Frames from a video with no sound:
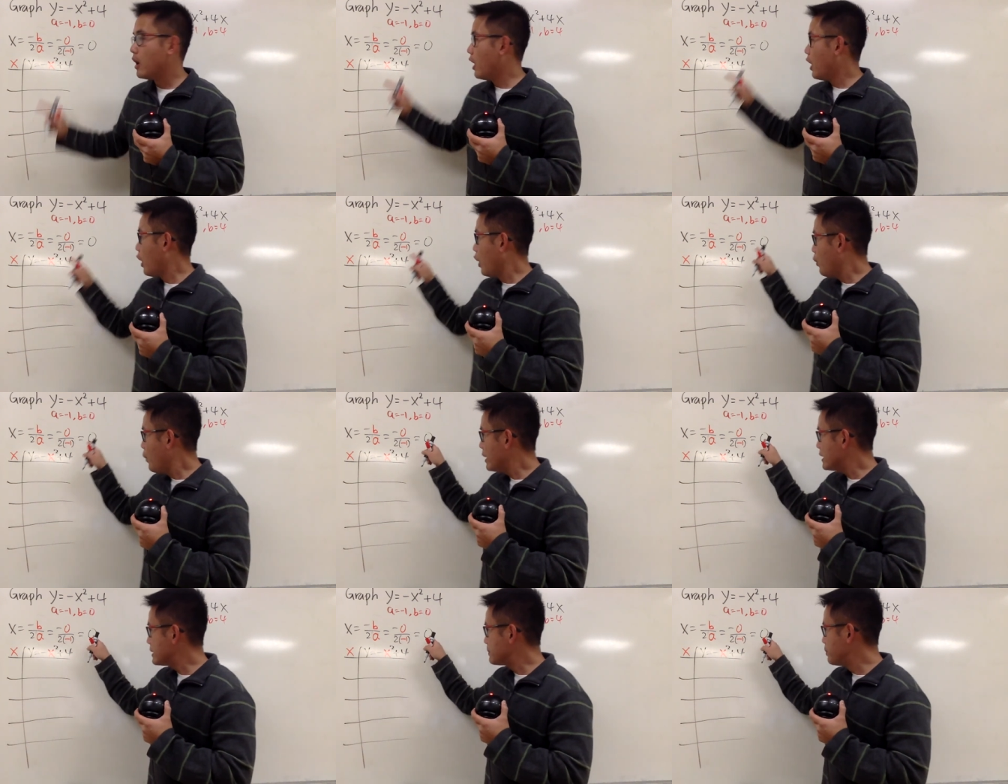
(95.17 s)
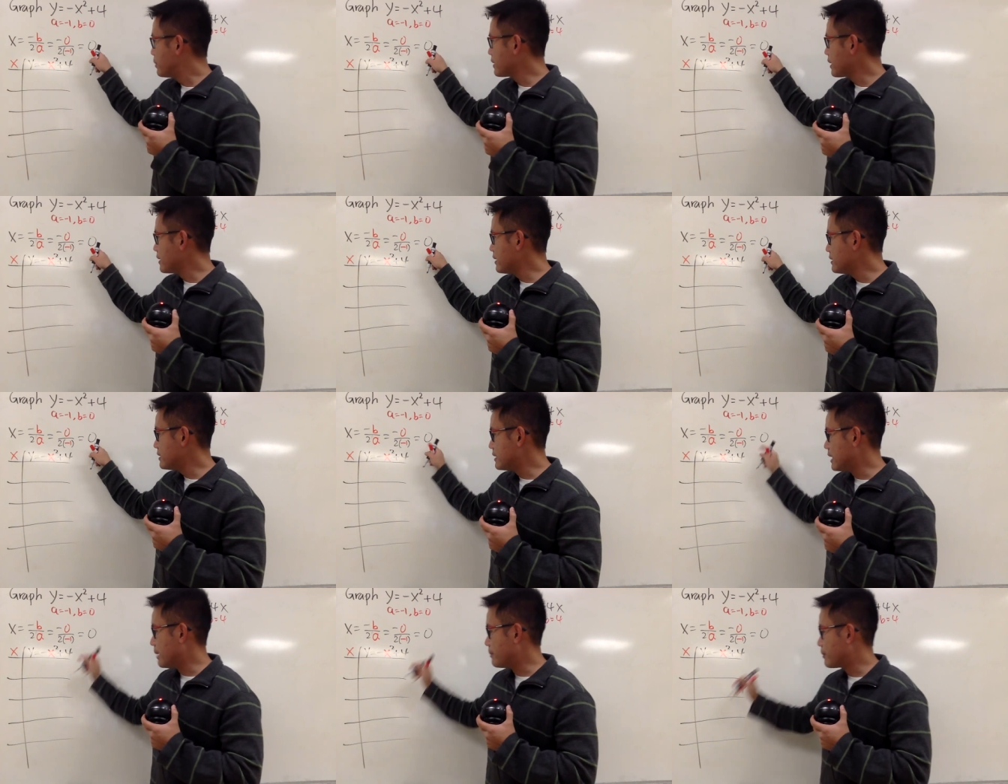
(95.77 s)
Always put on
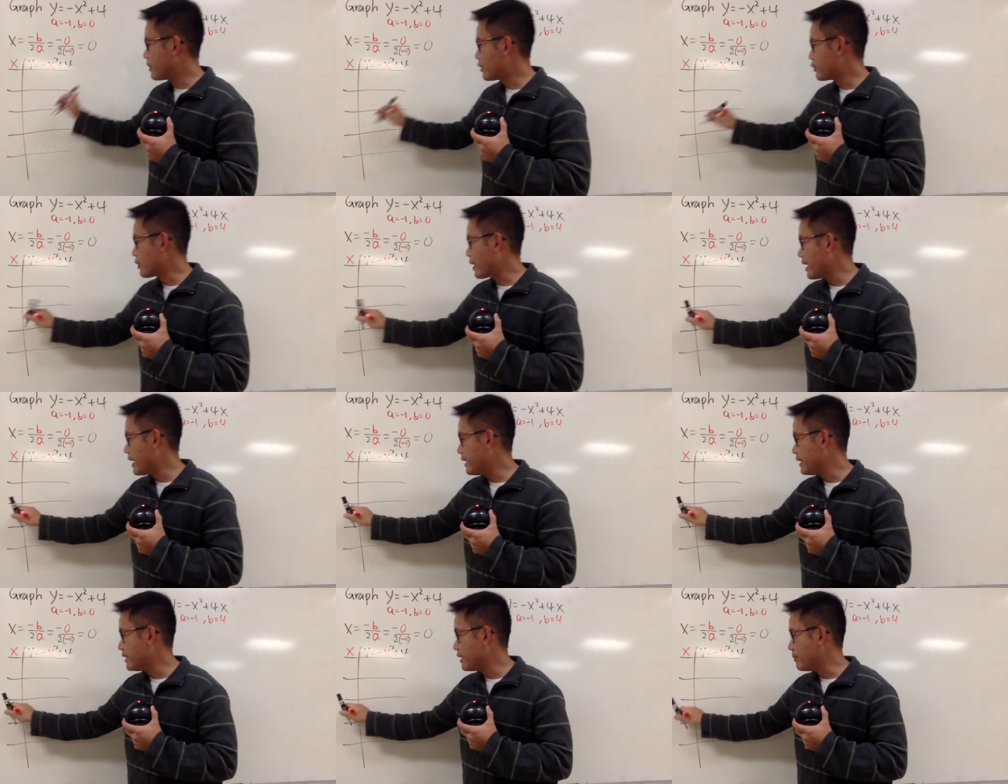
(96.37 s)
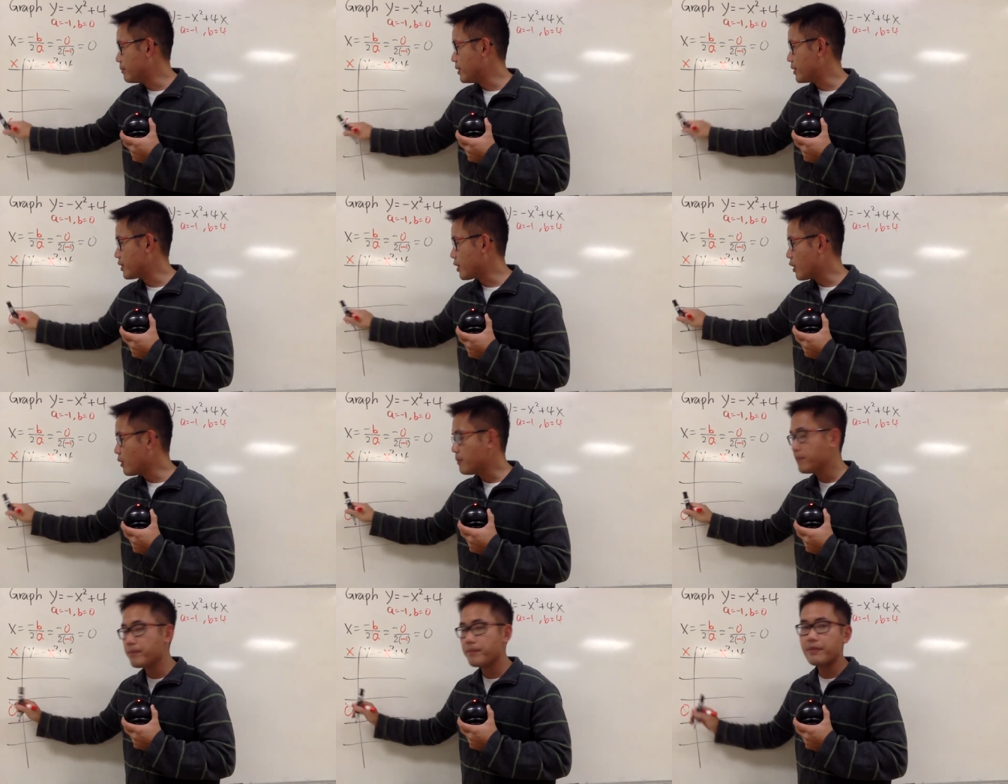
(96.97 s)
this number right in the
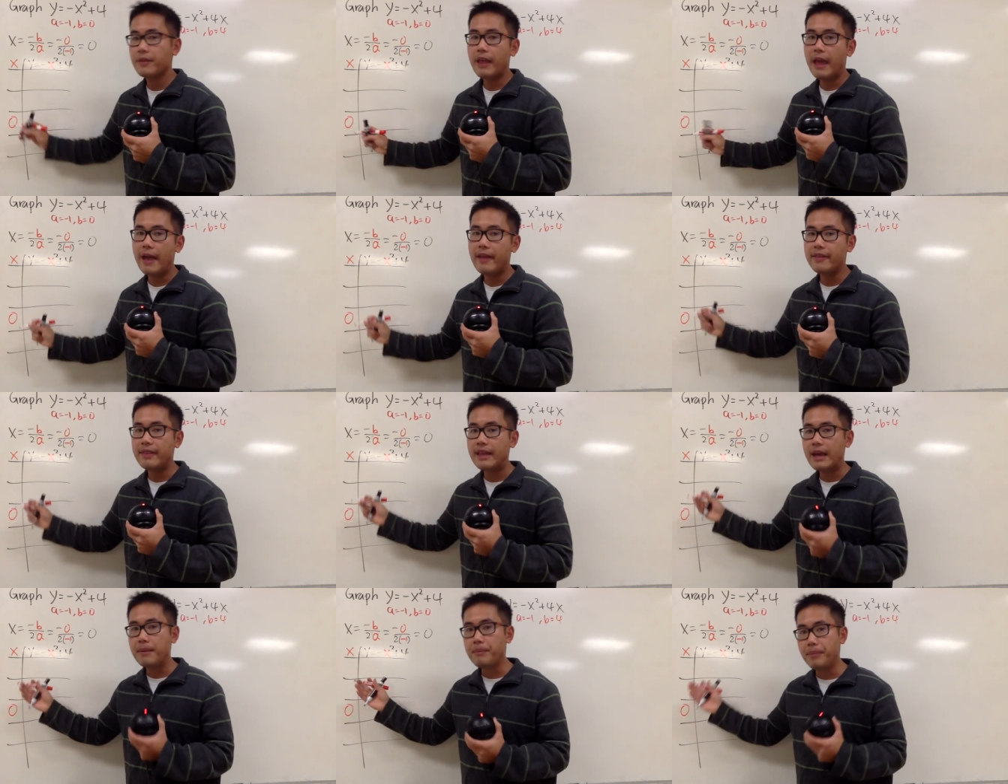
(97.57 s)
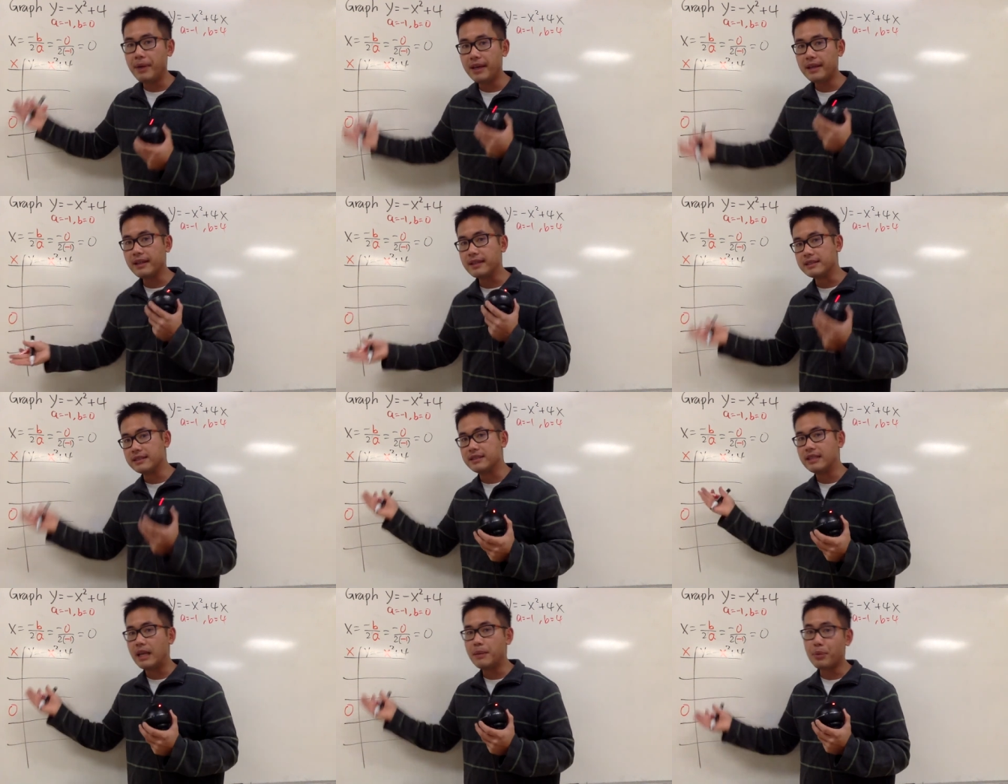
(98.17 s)
middle, and then pick
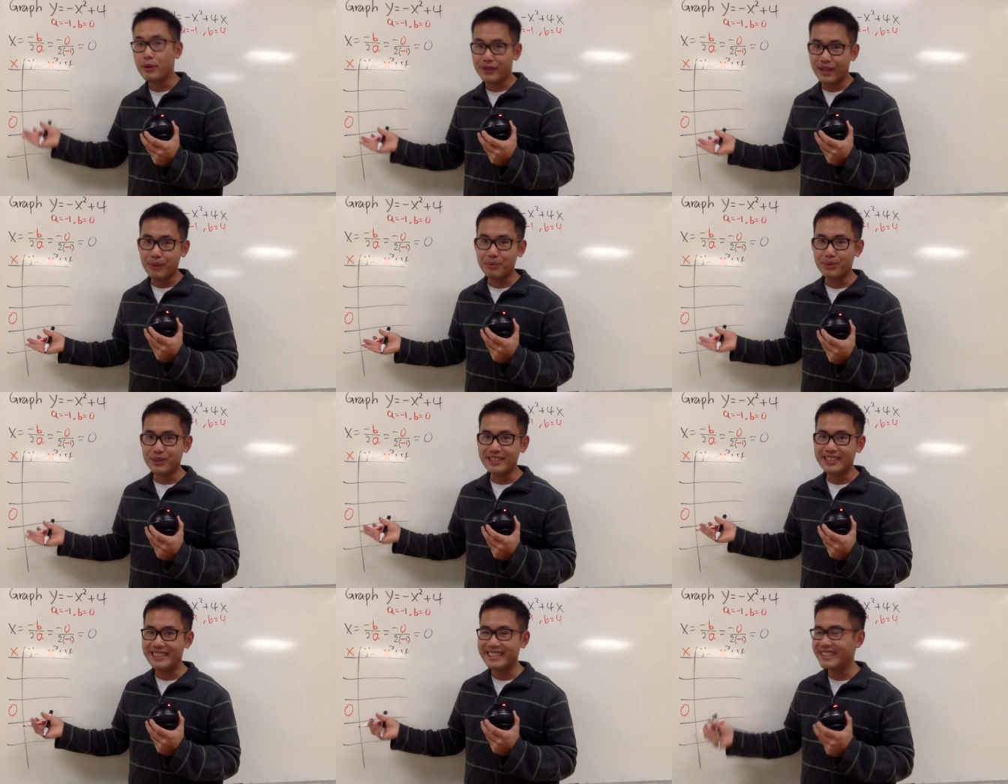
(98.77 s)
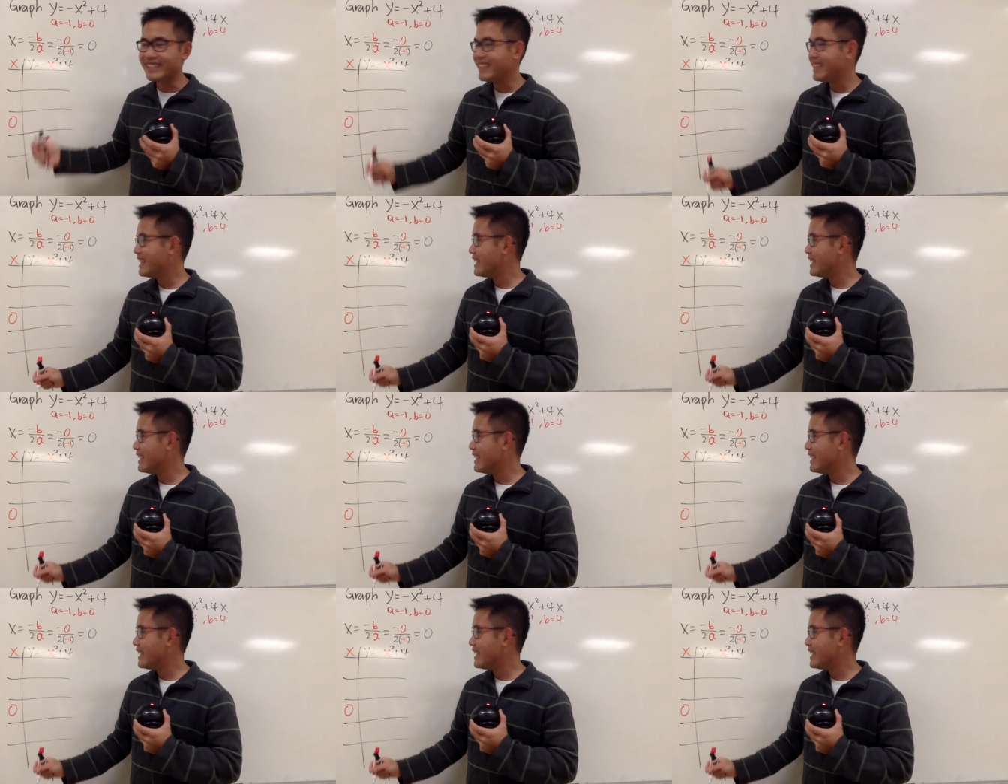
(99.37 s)
its neighbor numbers.